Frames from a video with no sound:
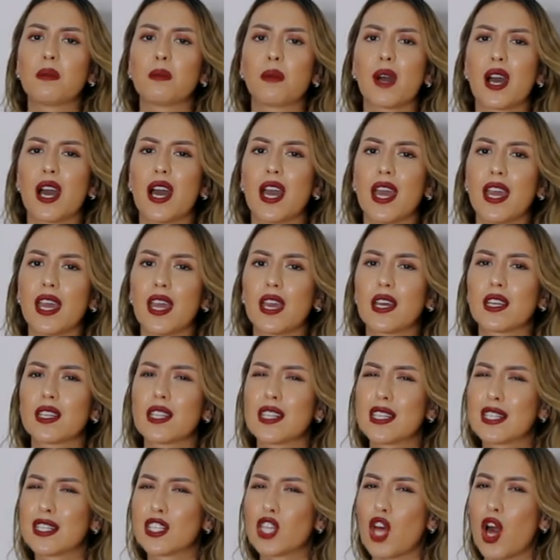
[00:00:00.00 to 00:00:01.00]
in my
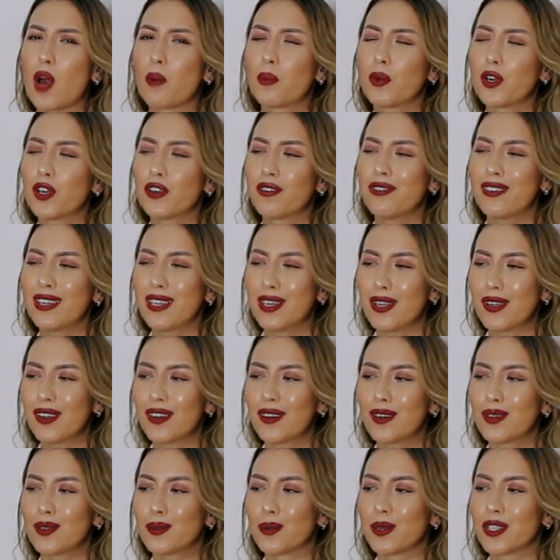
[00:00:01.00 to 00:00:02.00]
summer
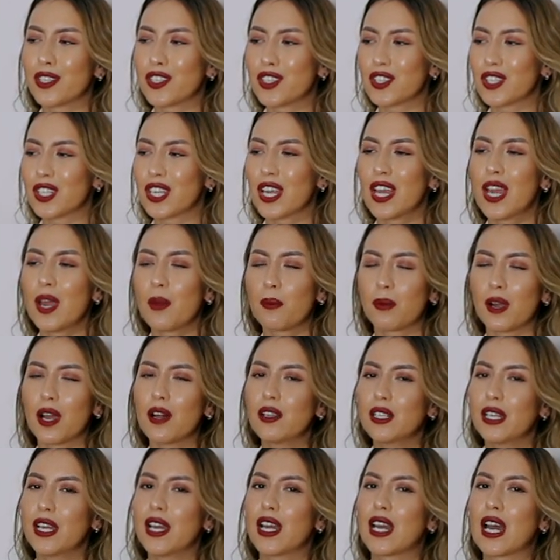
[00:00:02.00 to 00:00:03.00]
video, which
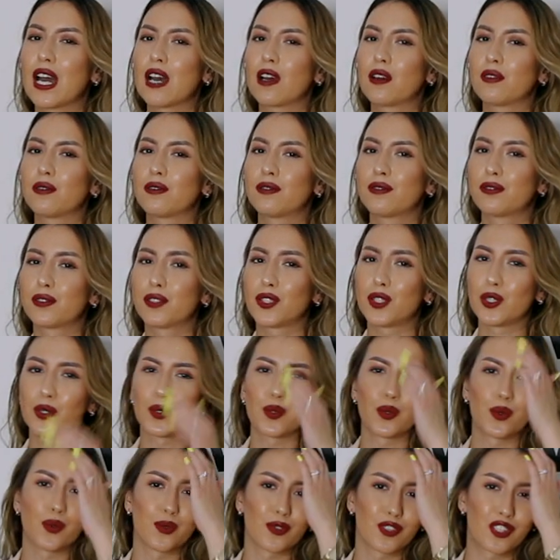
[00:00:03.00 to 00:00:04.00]
probably have
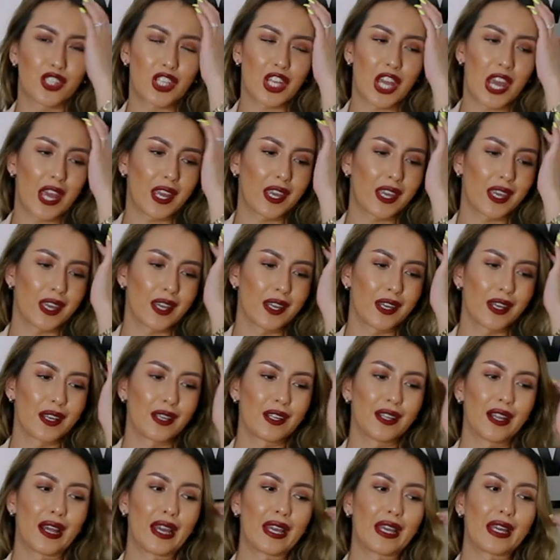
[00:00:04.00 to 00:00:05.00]
to check it
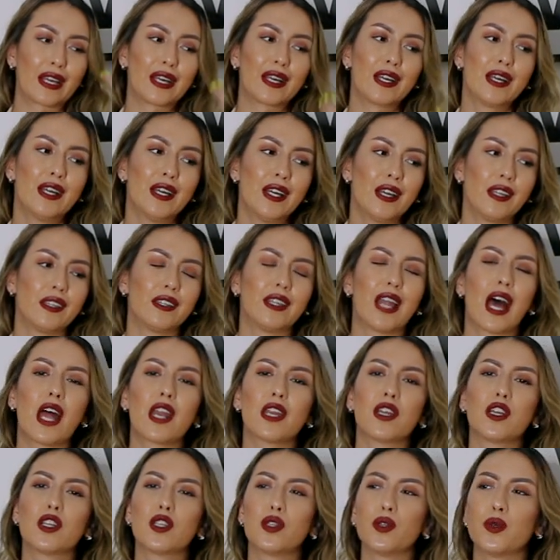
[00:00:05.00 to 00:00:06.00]
and like not
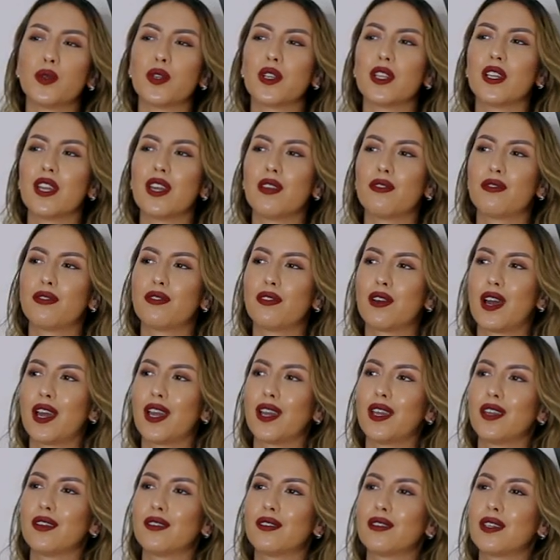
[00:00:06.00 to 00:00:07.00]
included if
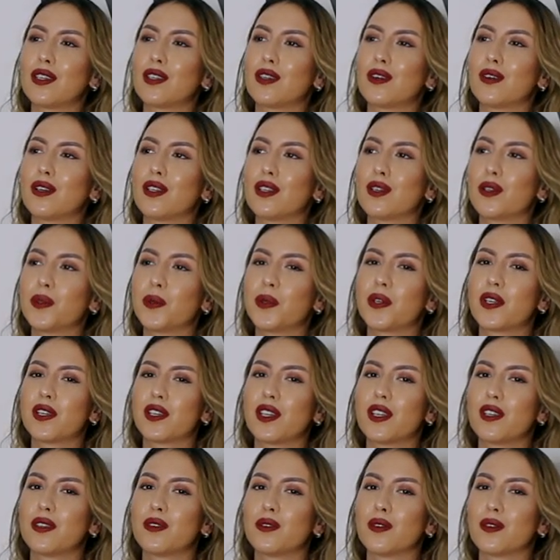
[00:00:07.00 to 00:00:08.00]
I, you know, included
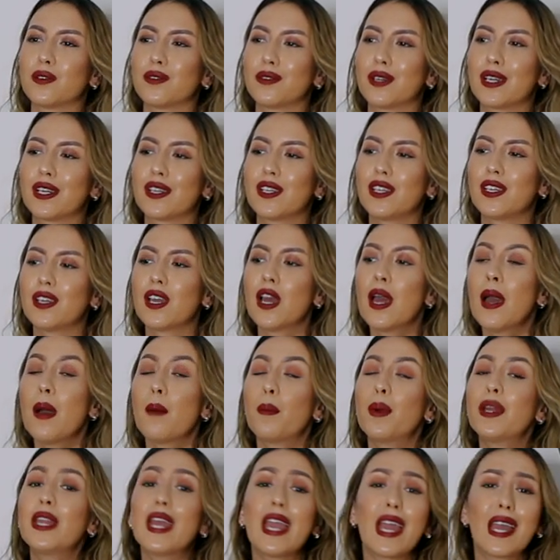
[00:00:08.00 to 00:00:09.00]
it already.
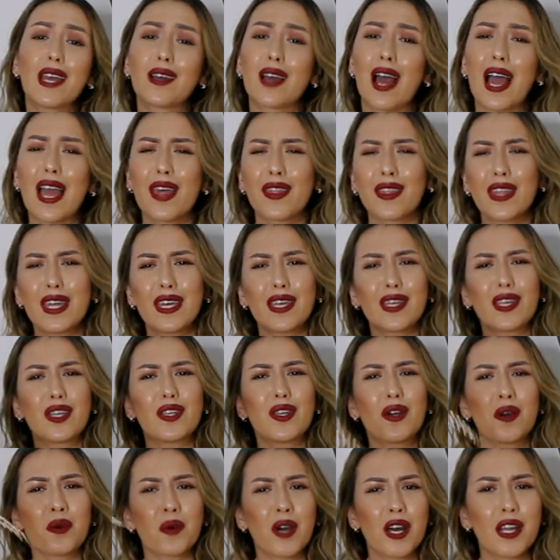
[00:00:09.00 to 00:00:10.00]
But I think, you
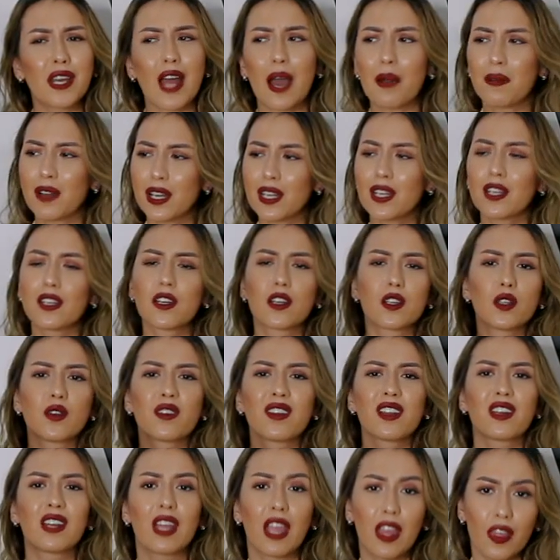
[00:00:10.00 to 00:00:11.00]
know what, I'm gonna include
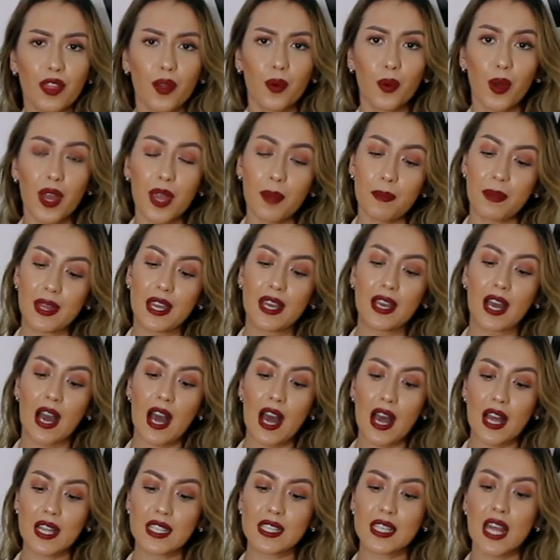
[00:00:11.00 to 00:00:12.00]
it either way
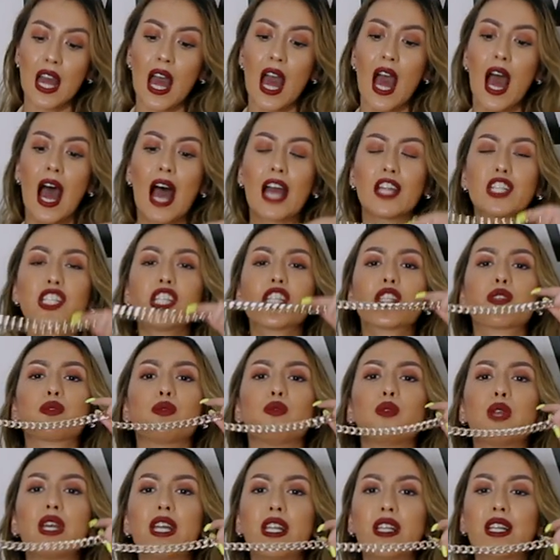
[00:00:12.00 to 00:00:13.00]
because I
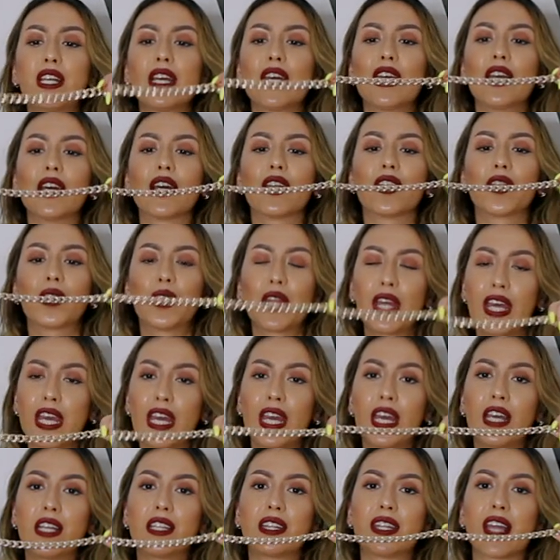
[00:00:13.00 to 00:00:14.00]
just really
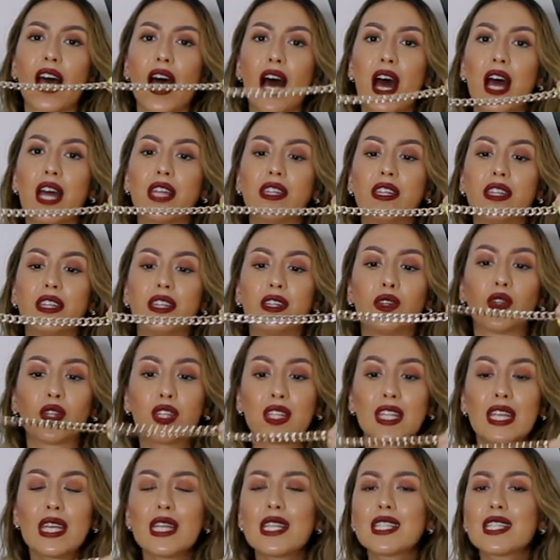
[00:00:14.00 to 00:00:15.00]
think that
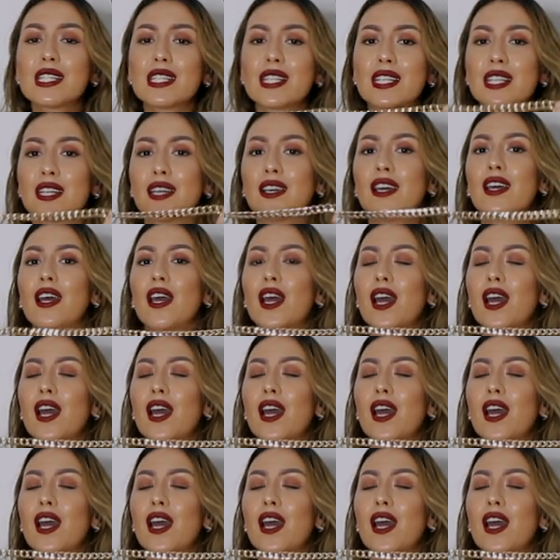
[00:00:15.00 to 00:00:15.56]
this